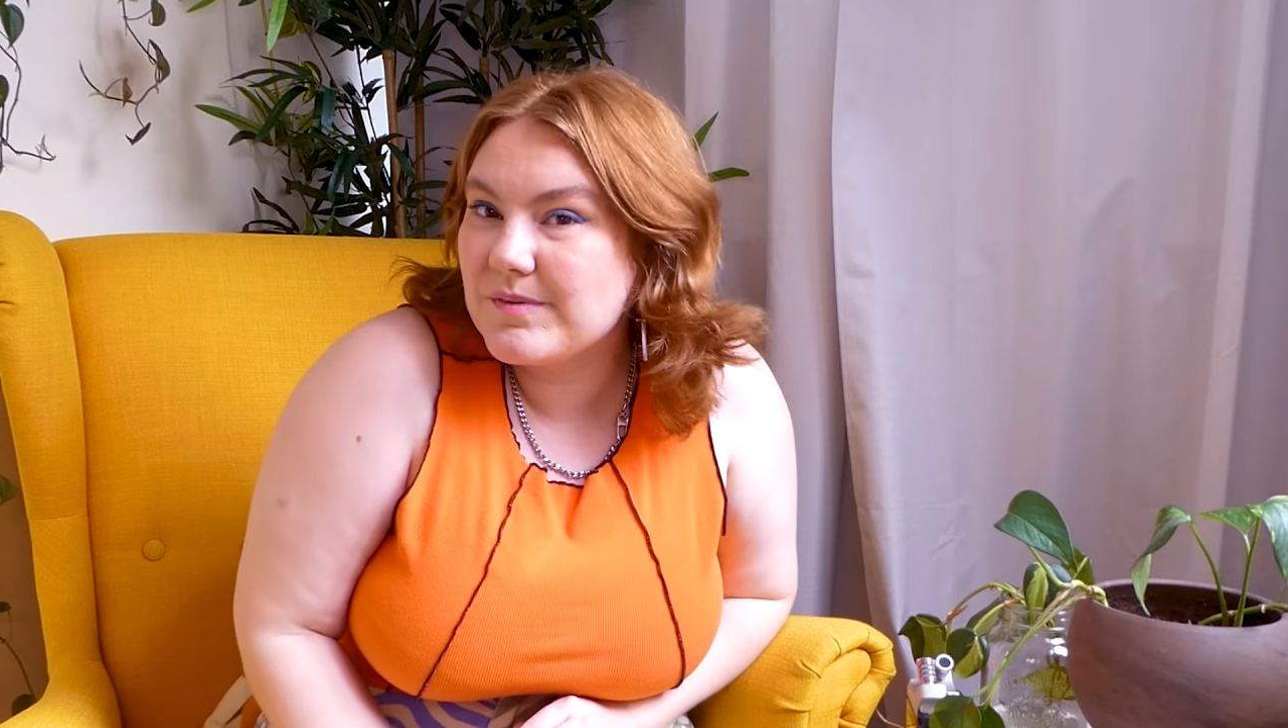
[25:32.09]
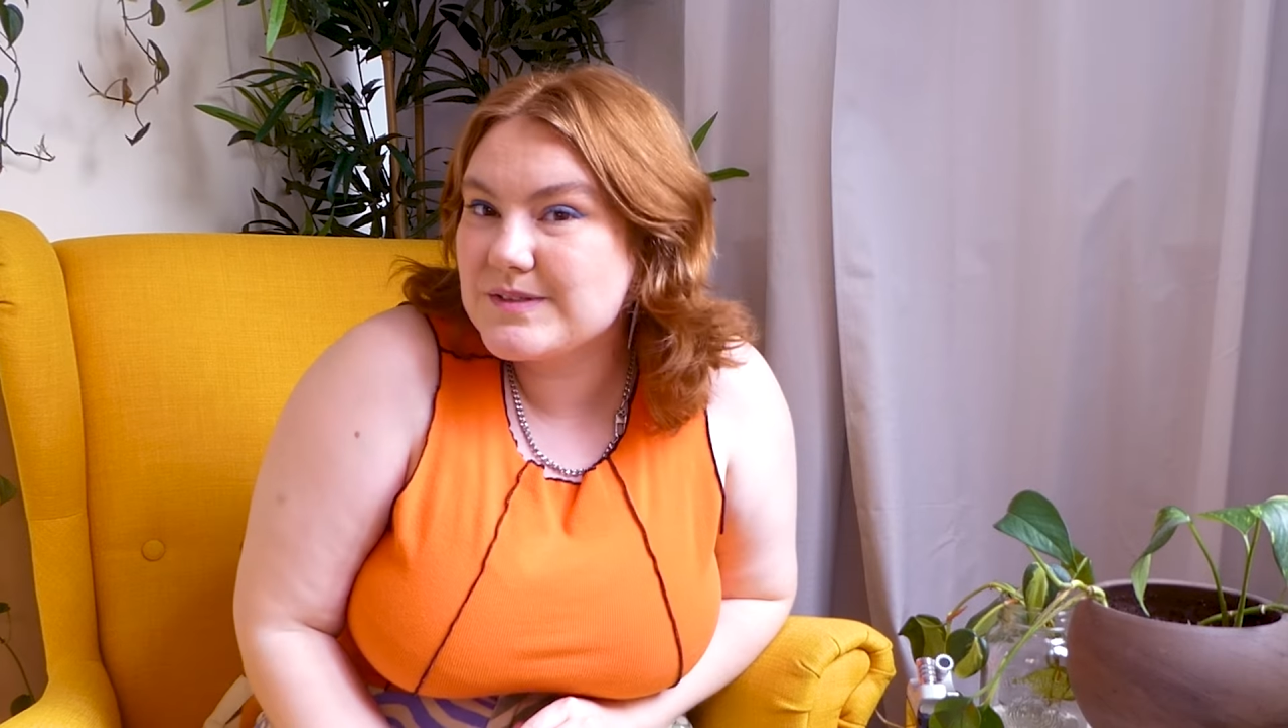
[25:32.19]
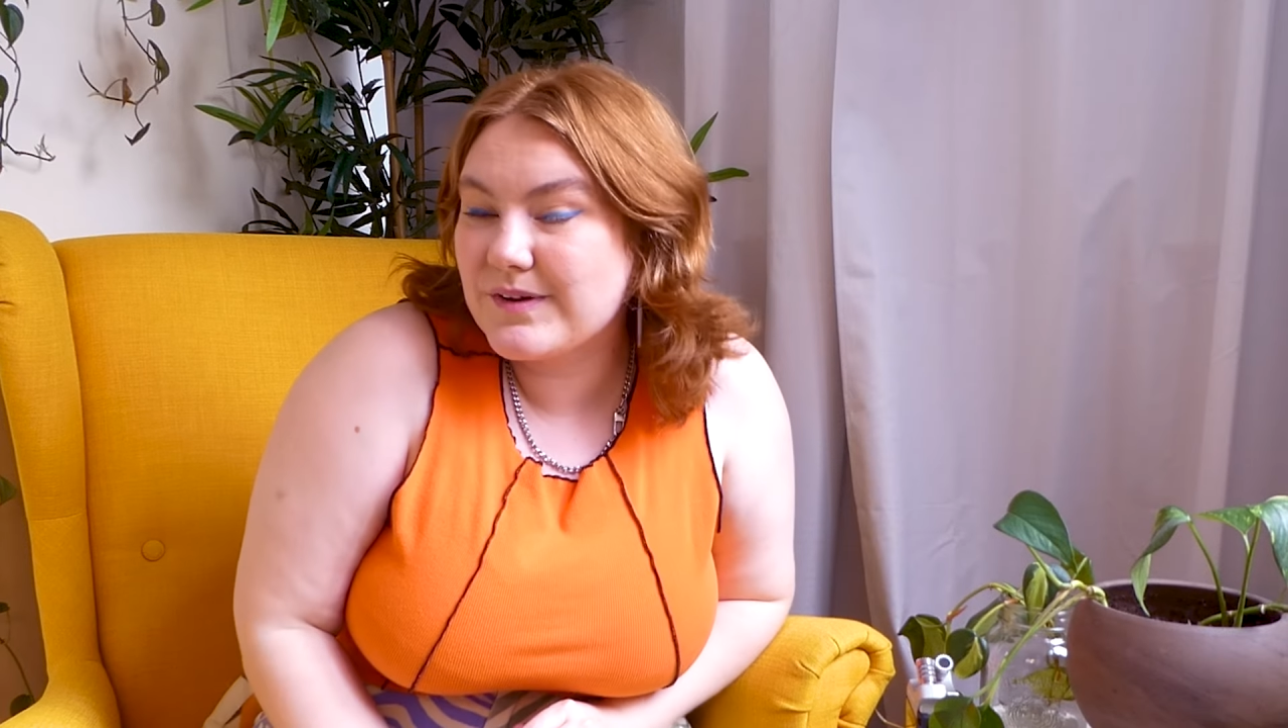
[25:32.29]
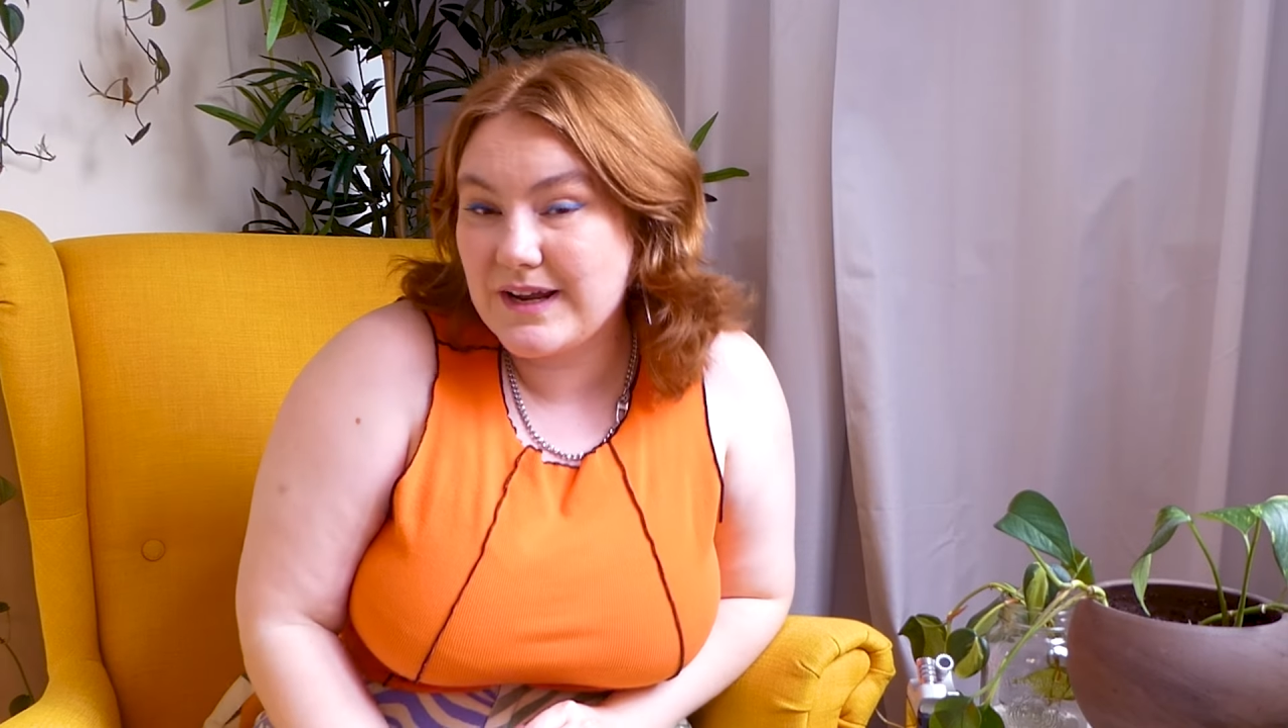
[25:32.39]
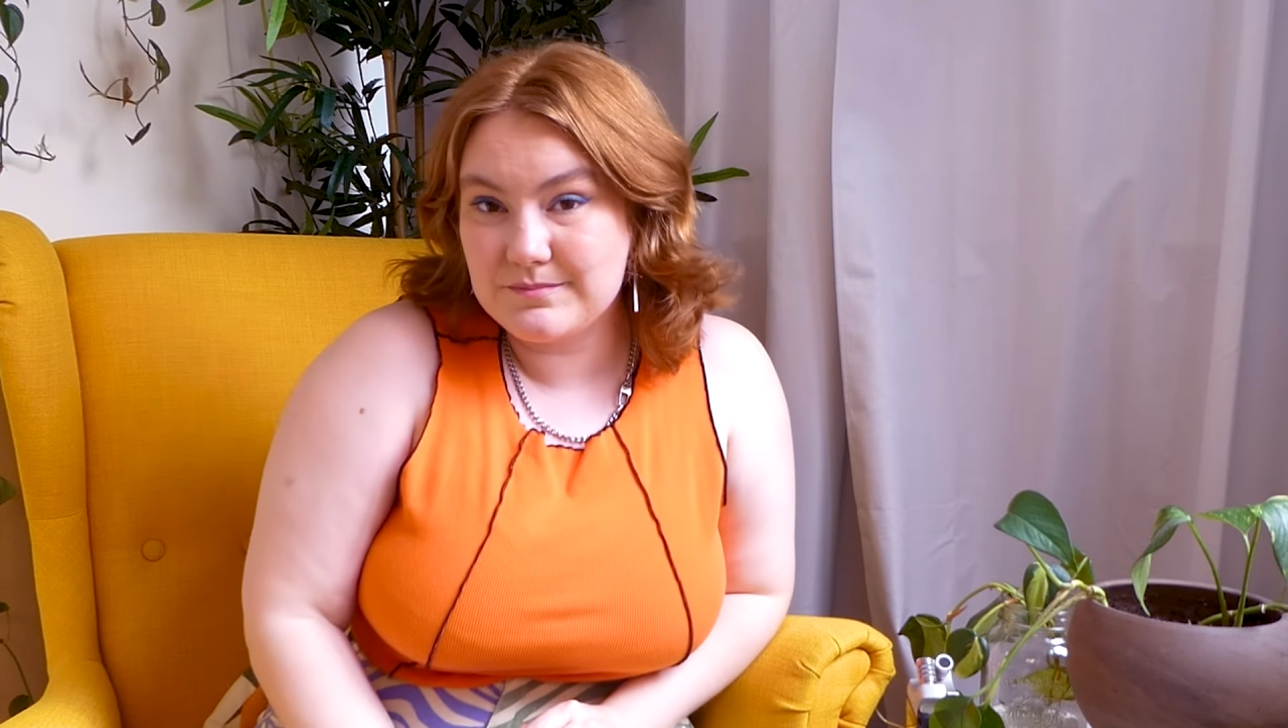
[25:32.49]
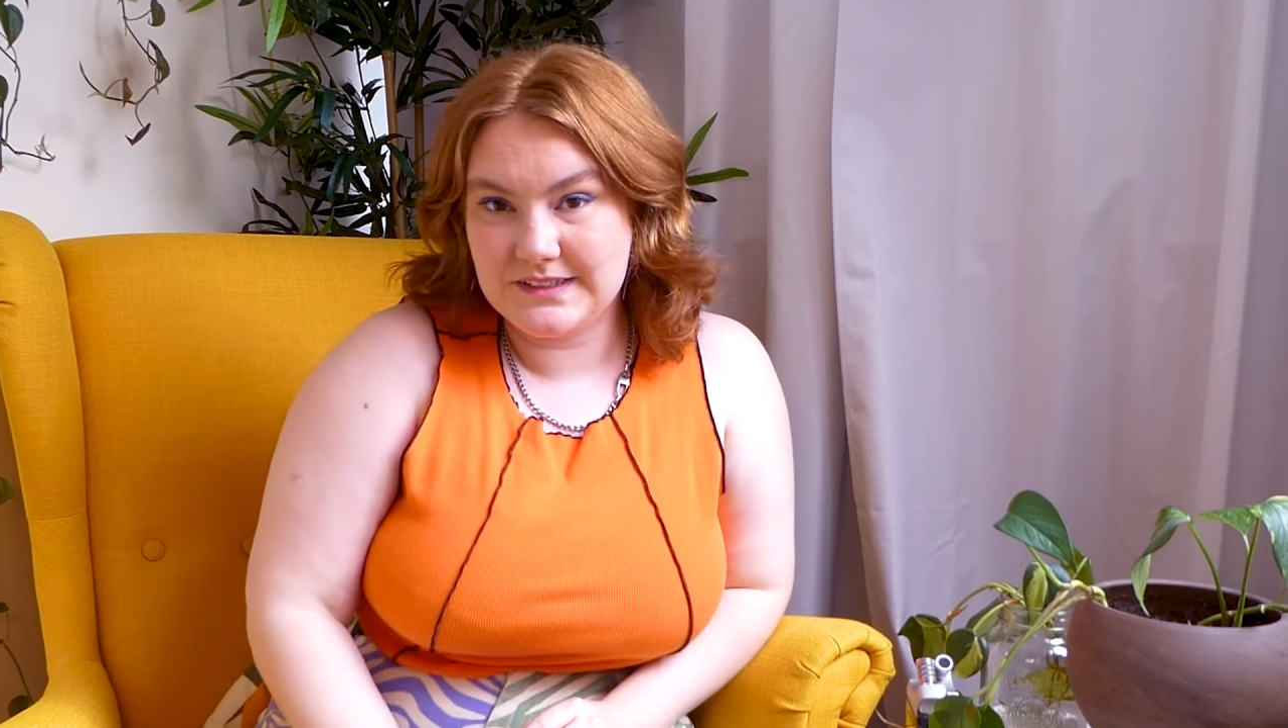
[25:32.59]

is what I'm